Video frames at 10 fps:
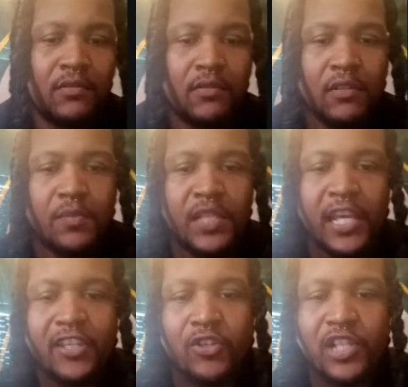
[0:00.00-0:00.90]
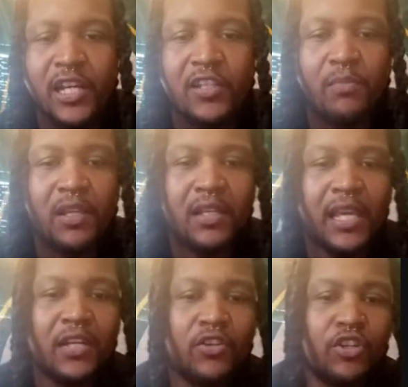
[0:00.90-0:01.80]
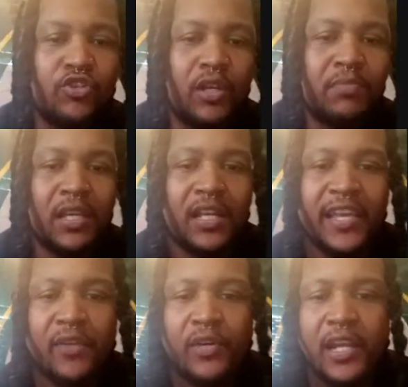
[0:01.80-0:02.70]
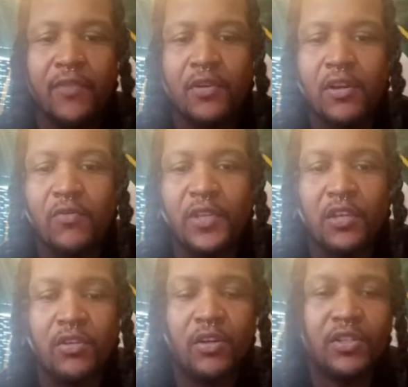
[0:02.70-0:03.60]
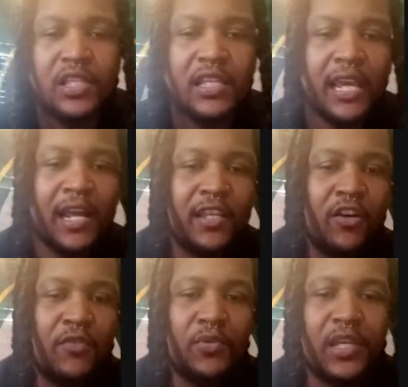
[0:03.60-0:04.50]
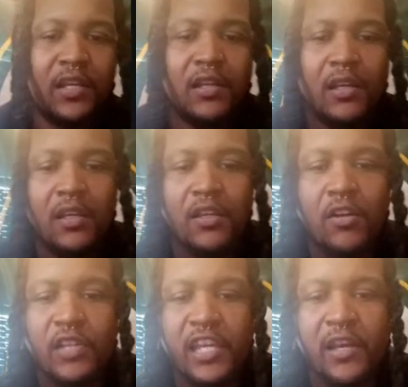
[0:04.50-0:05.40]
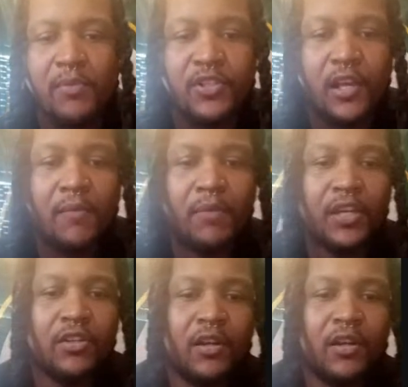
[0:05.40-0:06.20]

what I'm saying? So shout out to Big Nate on your trip to LA or whatever. Hopefully, you see Cali. Hopefully we could, link up or something. But